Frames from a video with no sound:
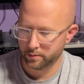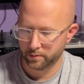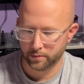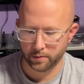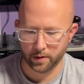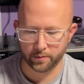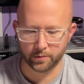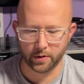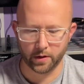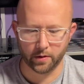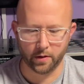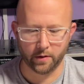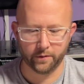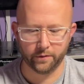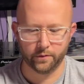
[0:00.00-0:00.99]
Pops right
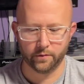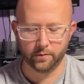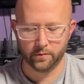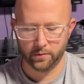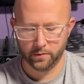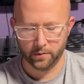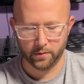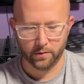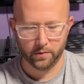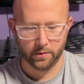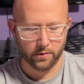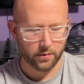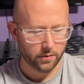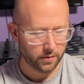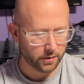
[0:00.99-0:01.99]
off. And
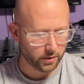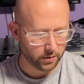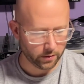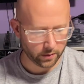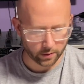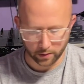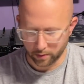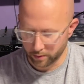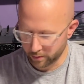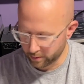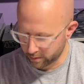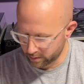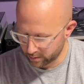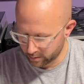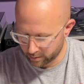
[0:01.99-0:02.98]
then you can
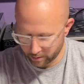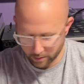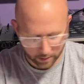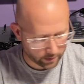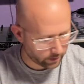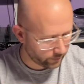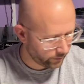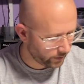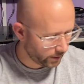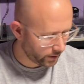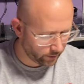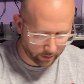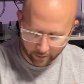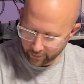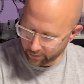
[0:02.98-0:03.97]
use, these are flying
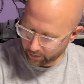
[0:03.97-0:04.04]
away from